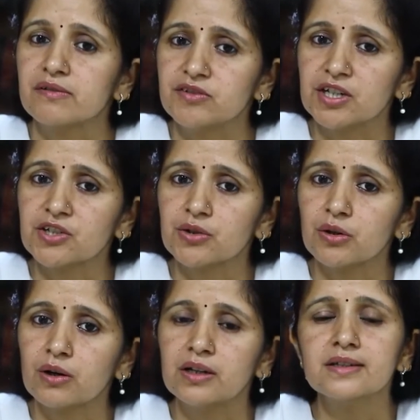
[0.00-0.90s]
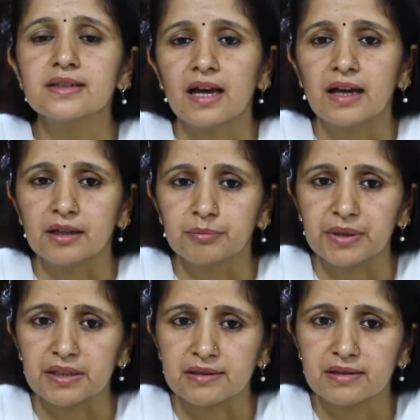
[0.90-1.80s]
rejection orders and
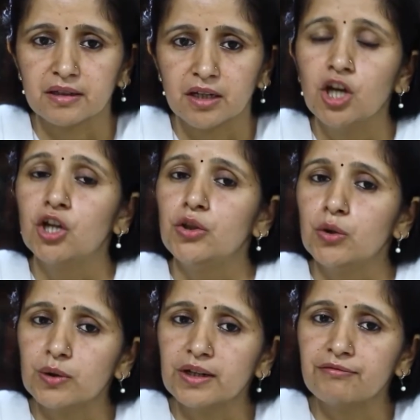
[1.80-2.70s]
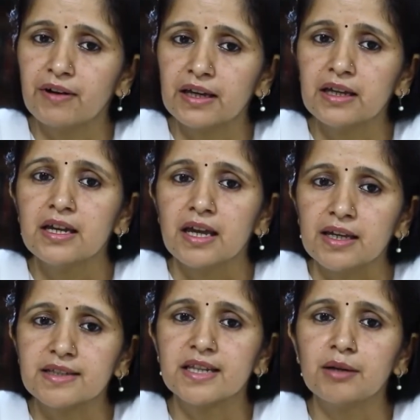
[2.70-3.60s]
appeals. Notify
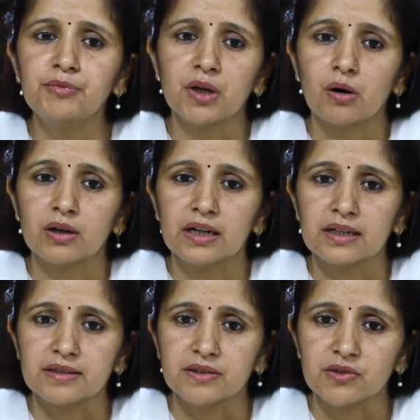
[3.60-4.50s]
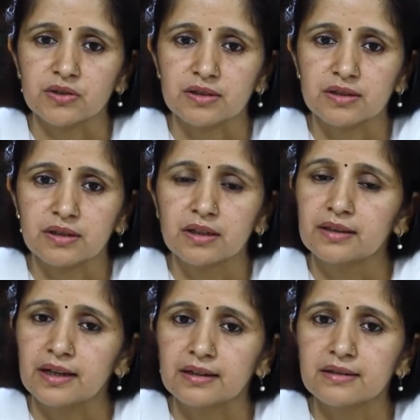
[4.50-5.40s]
exempt organizations,
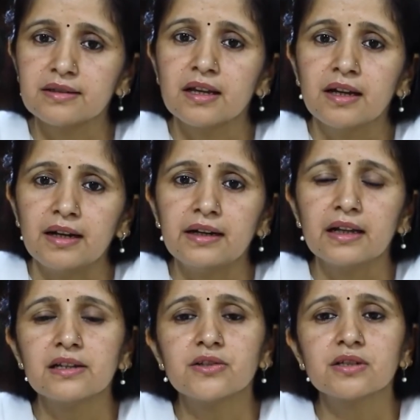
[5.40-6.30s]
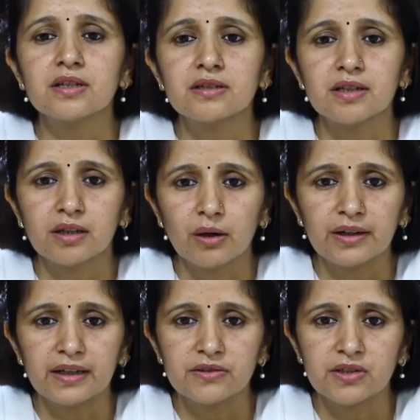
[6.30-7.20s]
that is intelligence and
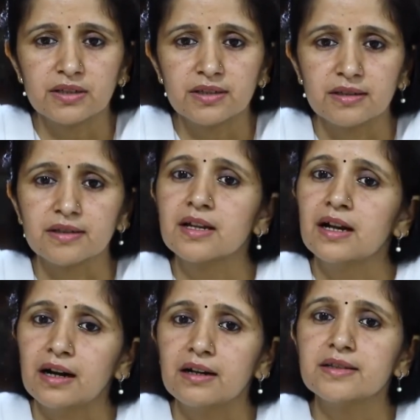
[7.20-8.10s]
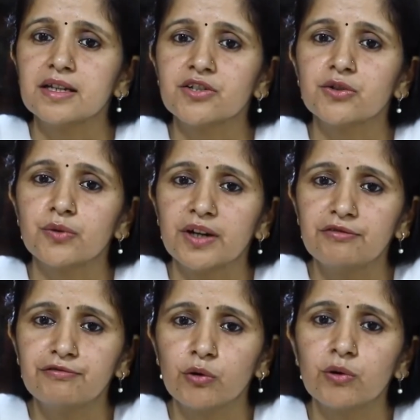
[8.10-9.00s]
security agencies under section
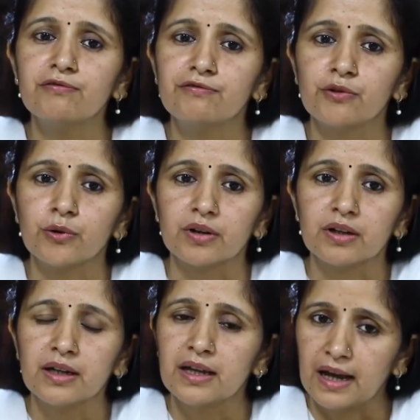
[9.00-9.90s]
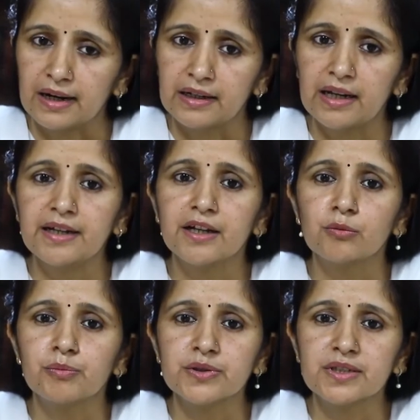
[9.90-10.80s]
24(4) and lay down
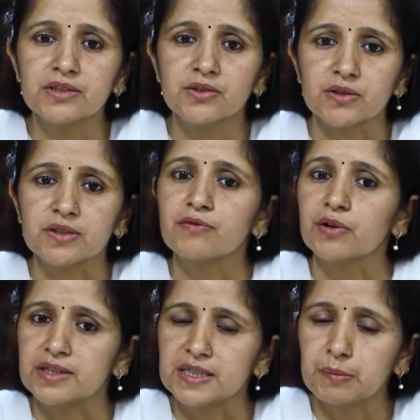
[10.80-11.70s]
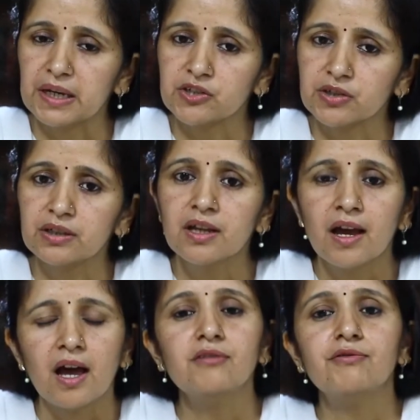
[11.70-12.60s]
procedures for inspection
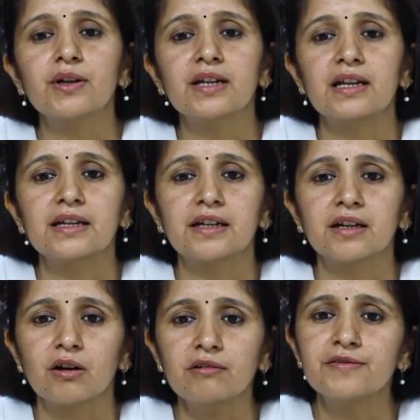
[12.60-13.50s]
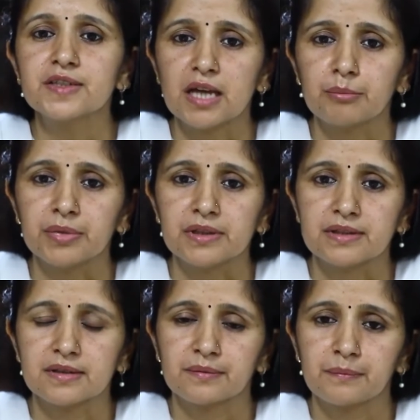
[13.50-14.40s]
and for collecting of
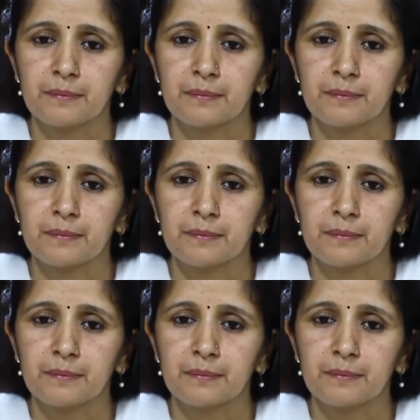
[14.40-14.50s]
samples.